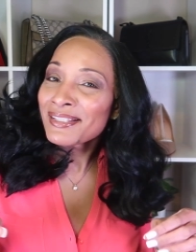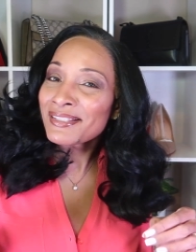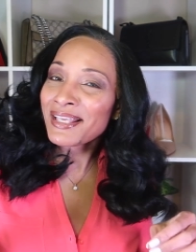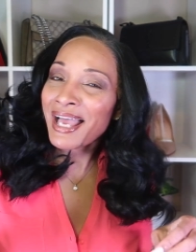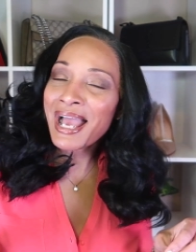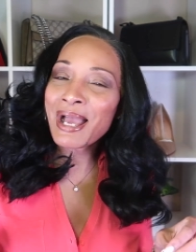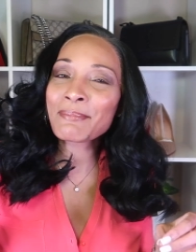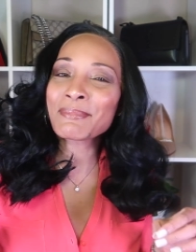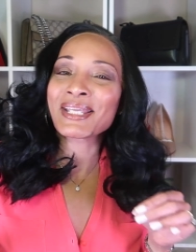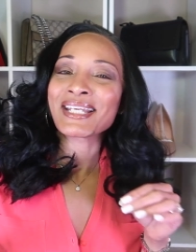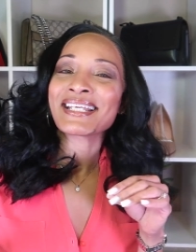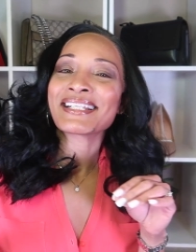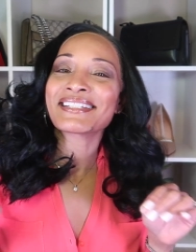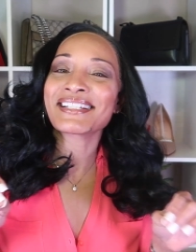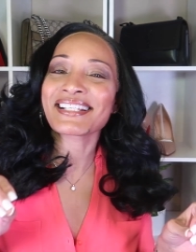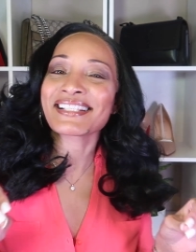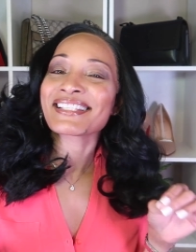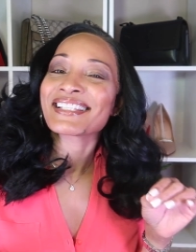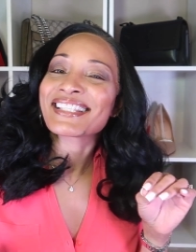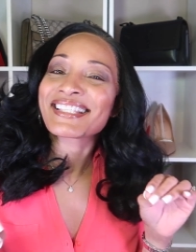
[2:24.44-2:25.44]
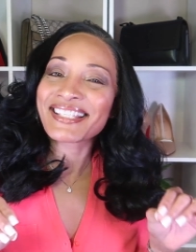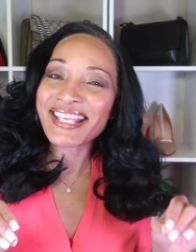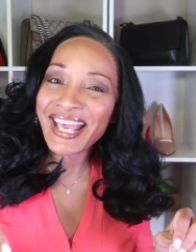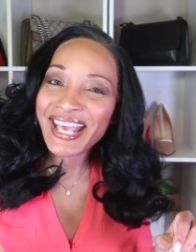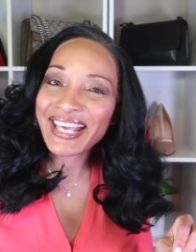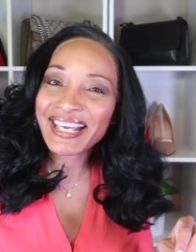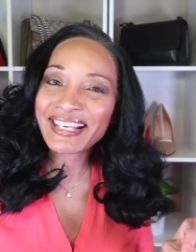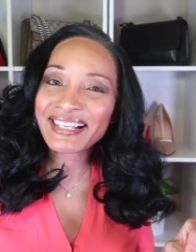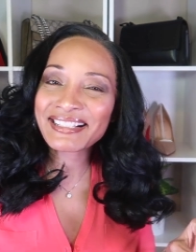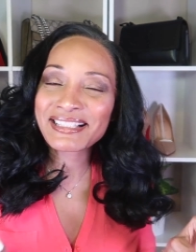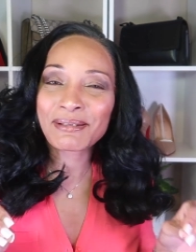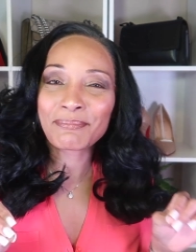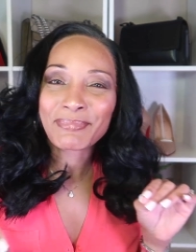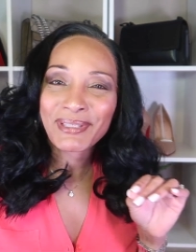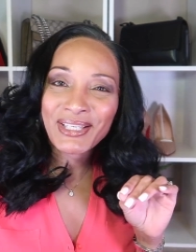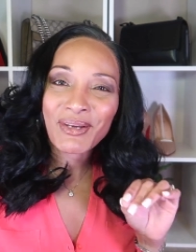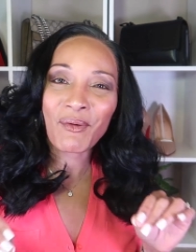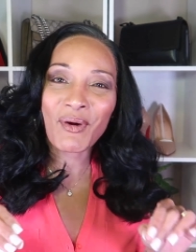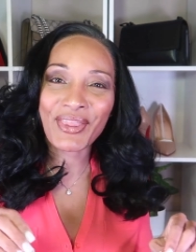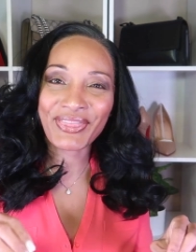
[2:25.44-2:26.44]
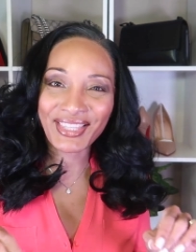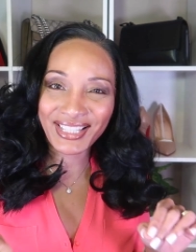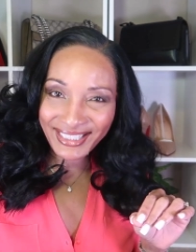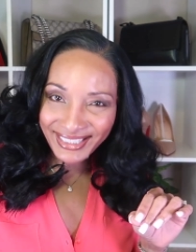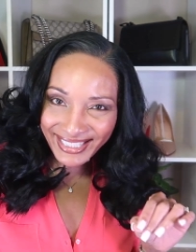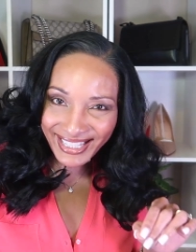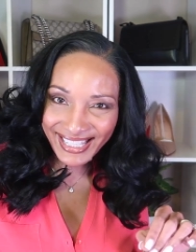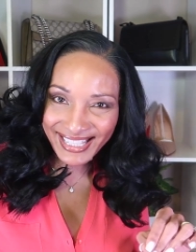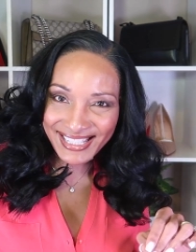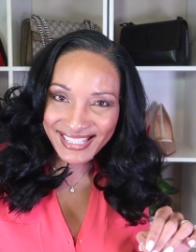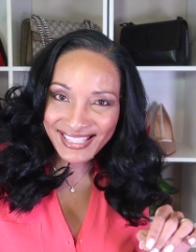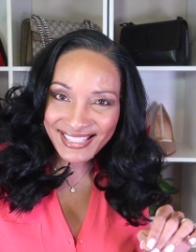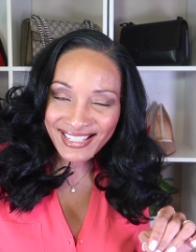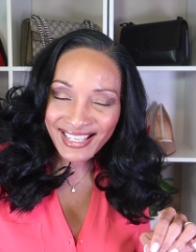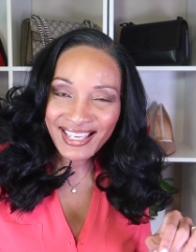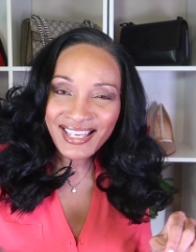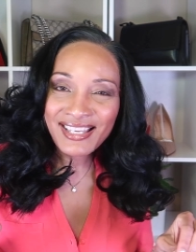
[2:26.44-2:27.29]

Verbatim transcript: How many does it take to be on the list